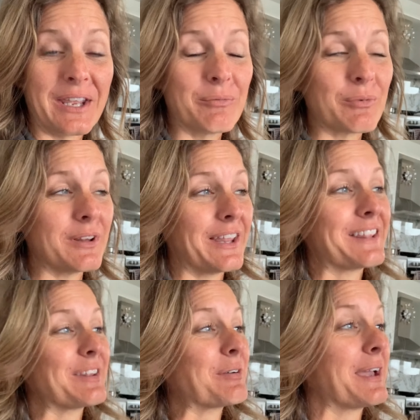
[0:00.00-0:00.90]
and we're like
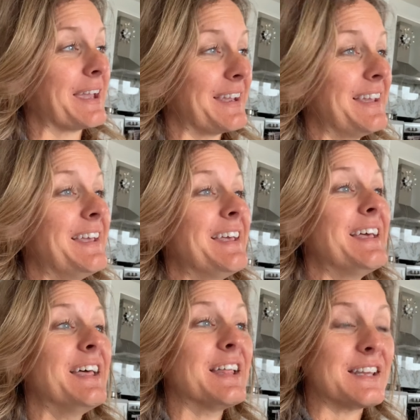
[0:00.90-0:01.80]
okay
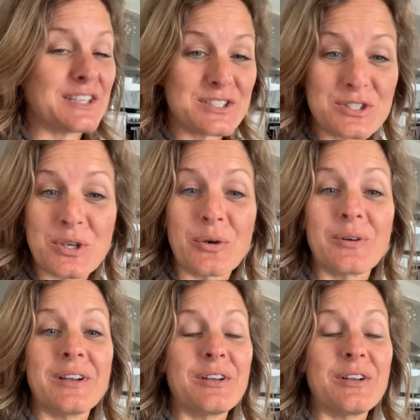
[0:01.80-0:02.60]
let's just go